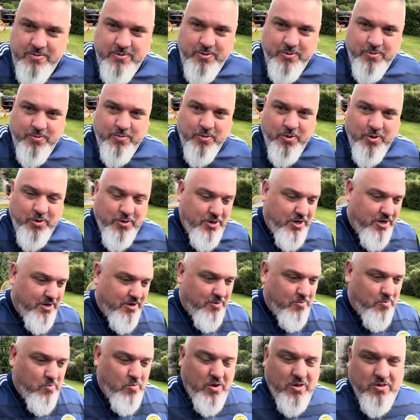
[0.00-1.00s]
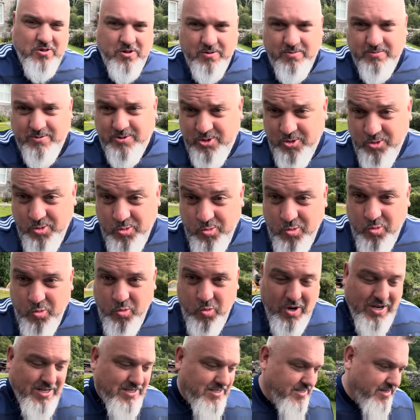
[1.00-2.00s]
Good morning and welcome to
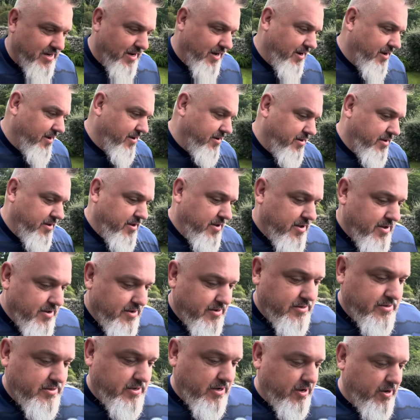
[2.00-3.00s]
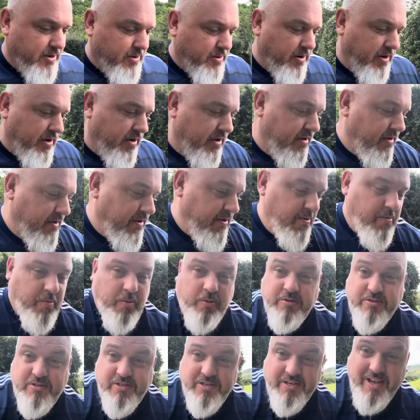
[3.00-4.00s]
Wednesday. So
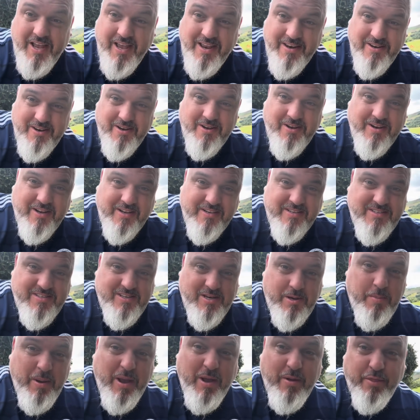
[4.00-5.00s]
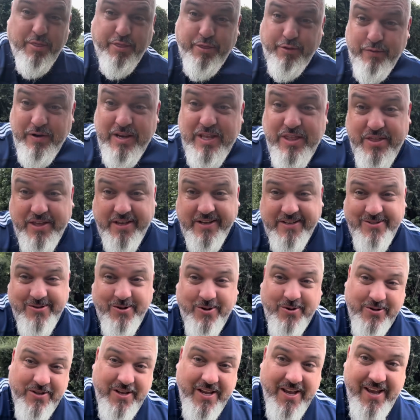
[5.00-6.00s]
once again, you're going to get to see about 3 things
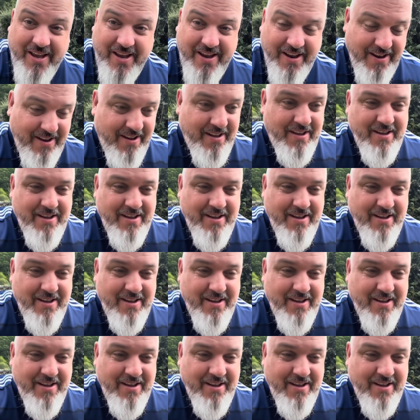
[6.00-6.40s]
all day.